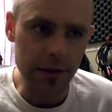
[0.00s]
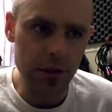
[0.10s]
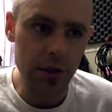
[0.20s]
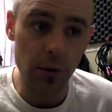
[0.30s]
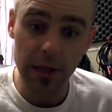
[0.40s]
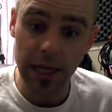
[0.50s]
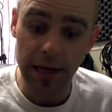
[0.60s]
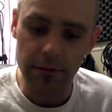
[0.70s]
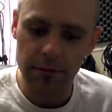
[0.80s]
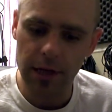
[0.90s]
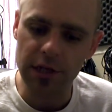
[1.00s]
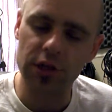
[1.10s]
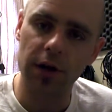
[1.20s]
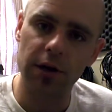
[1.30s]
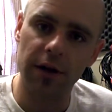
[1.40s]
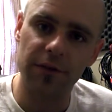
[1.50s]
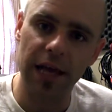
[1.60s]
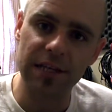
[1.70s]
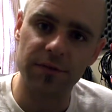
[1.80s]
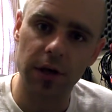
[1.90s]
So again, I started off
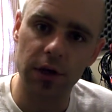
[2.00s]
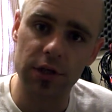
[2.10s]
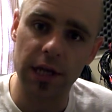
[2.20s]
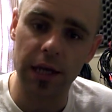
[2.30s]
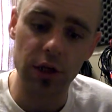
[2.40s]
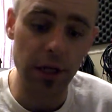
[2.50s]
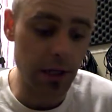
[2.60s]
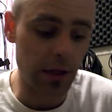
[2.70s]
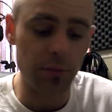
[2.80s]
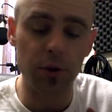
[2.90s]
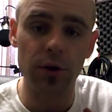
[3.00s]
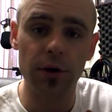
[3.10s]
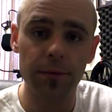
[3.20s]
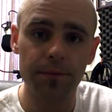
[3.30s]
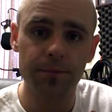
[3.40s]
last video saying you need a computer